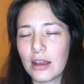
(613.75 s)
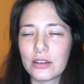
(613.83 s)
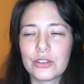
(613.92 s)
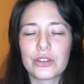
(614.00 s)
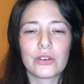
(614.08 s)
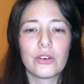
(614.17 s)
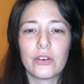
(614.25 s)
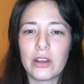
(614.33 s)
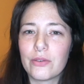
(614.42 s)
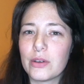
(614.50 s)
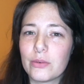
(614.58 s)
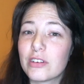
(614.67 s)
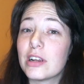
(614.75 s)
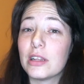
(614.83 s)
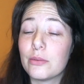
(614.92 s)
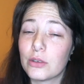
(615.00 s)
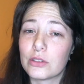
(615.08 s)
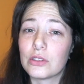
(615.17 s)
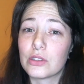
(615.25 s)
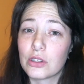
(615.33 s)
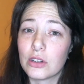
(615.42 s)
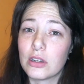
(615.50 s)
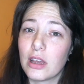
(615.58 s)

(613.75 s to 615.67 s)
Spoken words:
unsure if it really was as good,